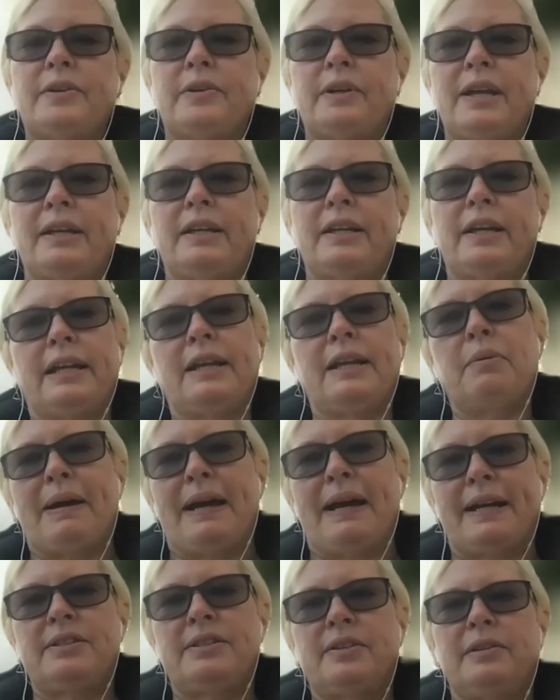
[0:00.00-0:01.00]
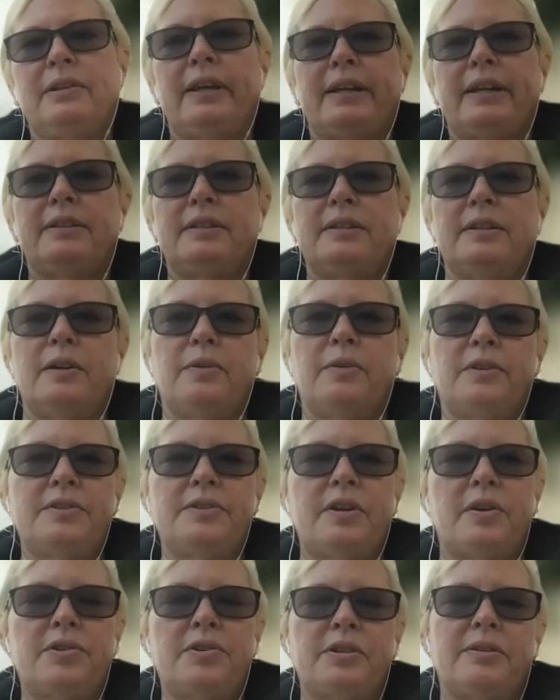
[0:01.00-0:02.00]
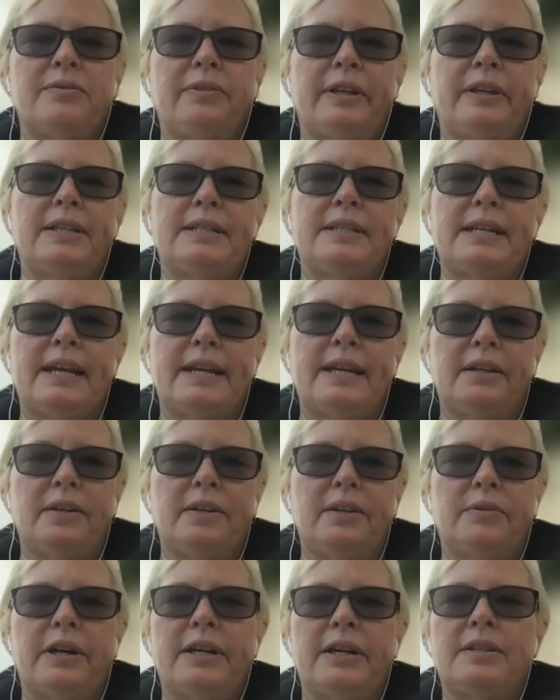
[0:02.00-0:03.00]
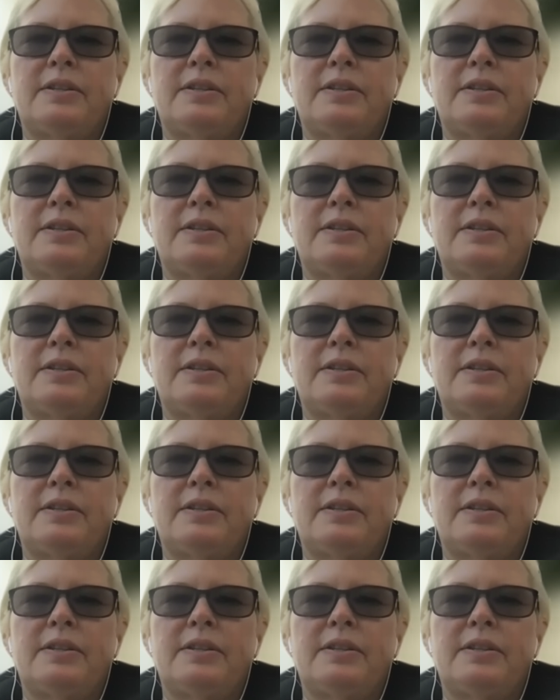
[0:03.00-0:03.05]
again, getting back to like, this notion of linked data, right?